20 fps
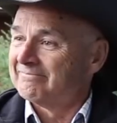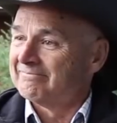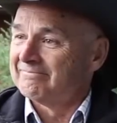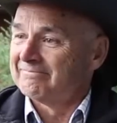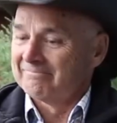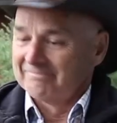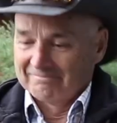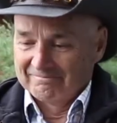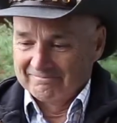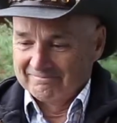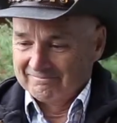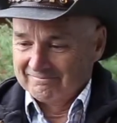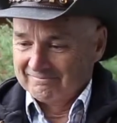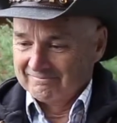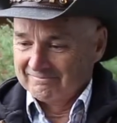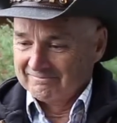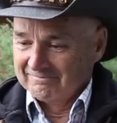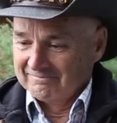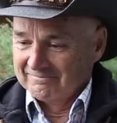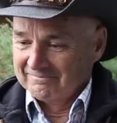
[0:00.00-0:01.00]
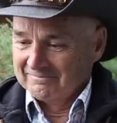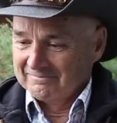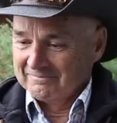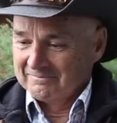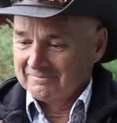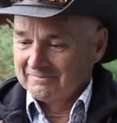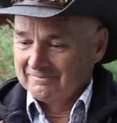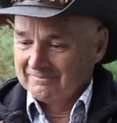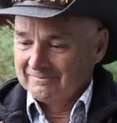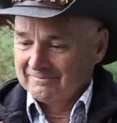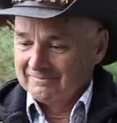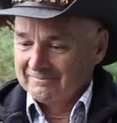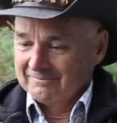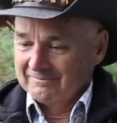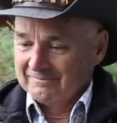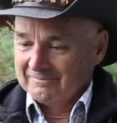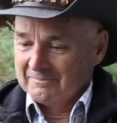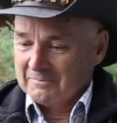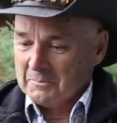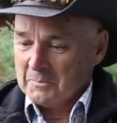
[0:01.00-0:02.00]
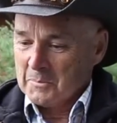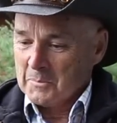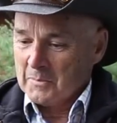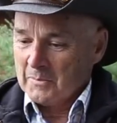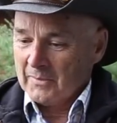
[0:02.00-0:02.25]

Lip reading: No words are spoken by the person on screen.